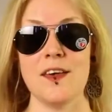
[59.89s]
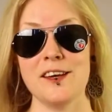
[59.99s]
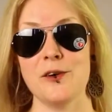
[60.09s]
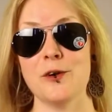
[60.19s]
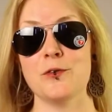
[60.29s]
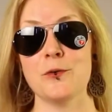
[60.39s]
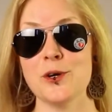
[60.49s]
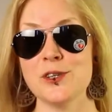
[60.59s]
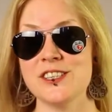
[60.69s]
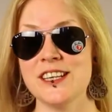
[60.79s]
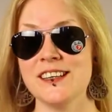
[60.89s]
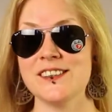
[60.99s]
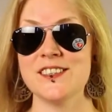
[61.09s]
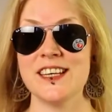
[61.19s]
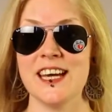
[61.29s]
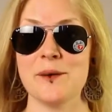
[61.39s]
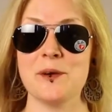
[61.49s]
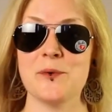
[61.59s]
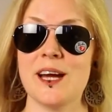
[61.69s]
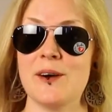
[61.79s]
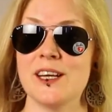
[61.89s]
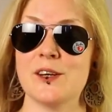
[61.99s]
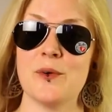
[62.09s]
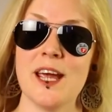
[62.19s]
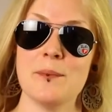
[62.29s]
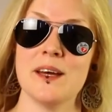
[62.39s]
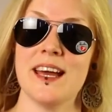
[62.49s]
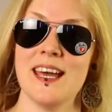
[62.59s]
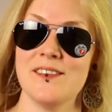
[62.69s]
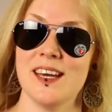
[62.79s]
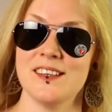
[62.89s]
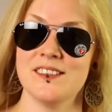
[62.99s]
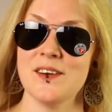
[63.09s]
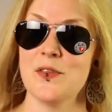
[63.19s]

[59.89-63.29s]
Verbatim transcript: Thank you all for watching. Today I've been wearing the Ray-Ban Aviator